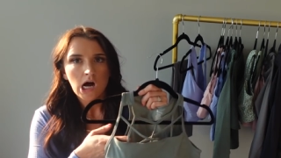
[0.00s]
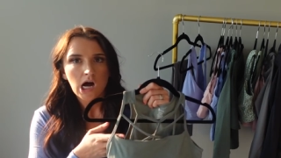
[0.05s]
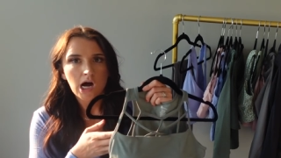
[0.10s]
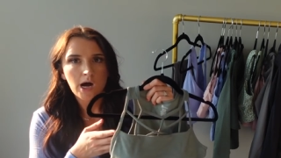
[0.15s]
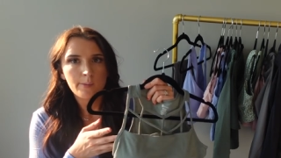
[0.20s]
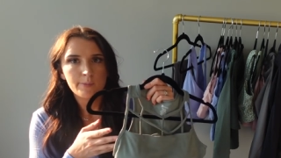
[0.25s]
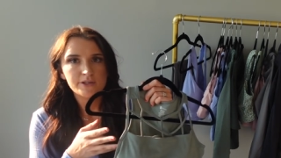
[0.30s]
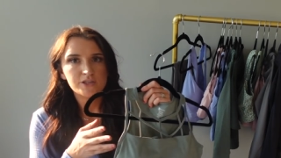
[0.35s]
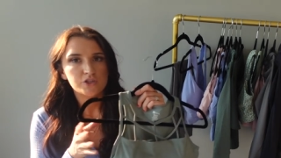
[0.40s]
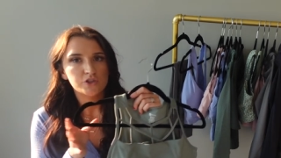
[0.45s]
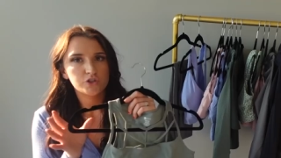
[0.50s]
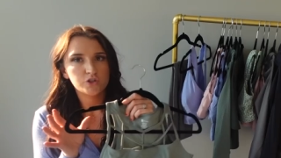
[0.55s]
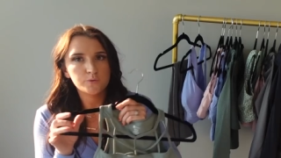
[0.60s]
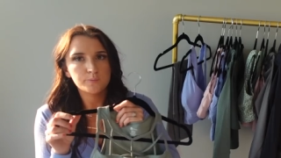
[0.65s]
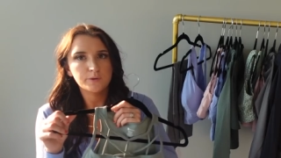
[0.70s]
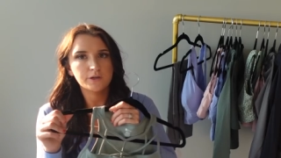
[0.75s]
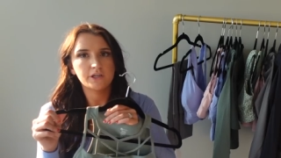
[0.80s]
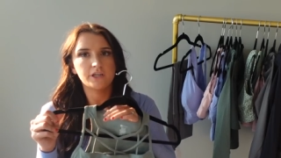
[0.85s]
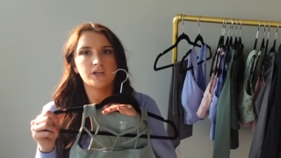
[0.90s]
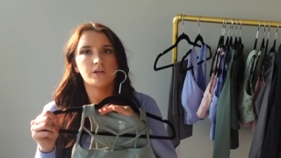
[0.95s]
It's
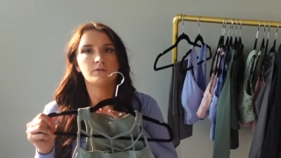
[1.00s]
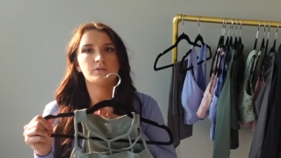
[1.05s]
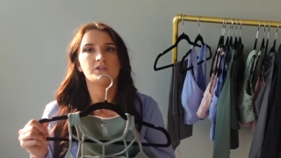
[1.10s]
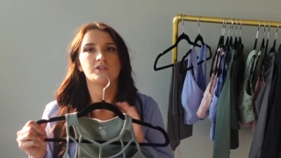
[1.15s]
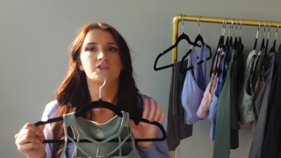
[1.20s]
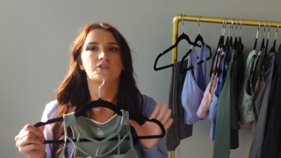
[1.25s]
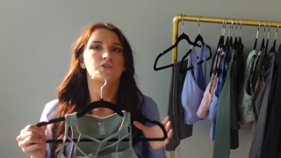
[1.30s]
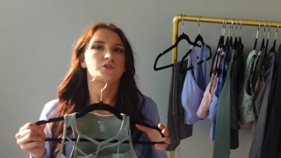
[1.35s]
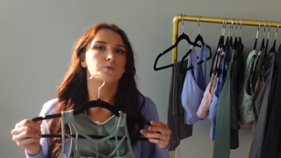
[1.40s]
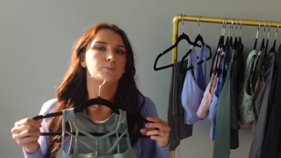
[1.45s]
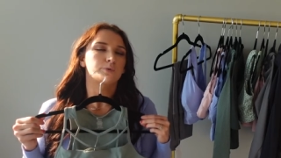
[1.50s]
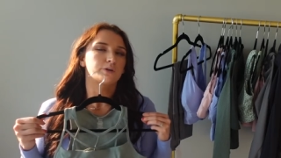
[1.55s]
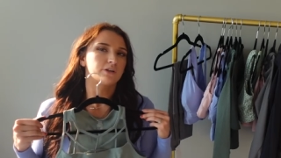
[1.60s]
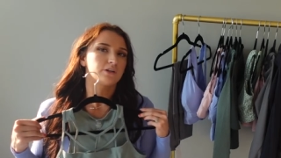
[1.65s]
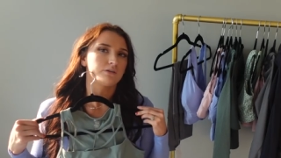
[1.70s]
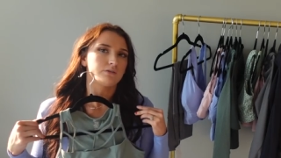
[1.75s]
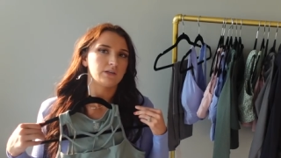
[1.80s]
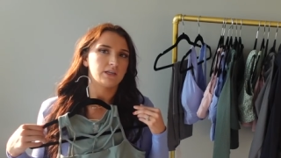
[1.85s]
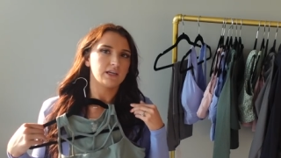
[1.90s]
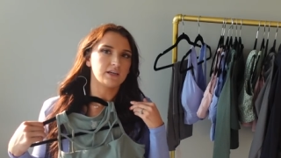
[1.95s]
super cute and just super
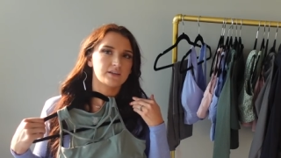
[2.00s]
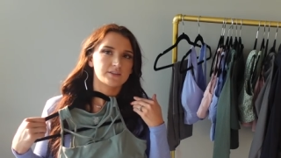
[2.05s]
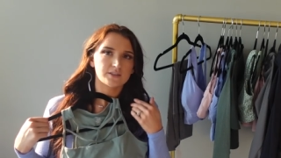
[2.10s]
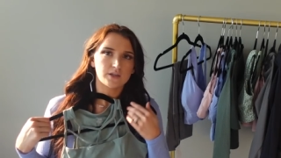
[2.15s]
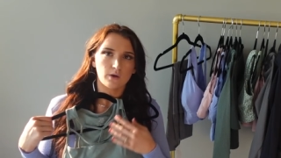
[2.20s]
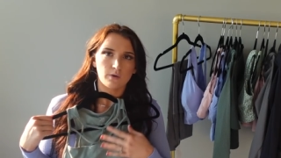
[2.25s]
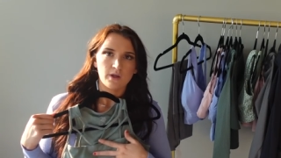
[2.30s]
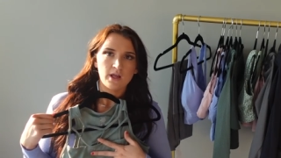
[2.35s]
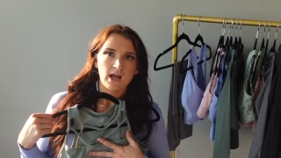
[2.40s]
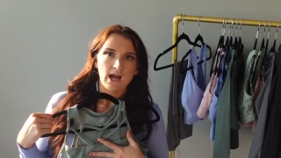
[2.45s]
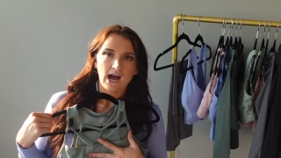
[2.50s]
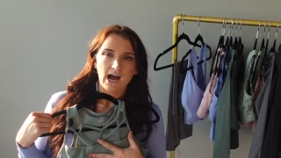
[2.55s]
unique. So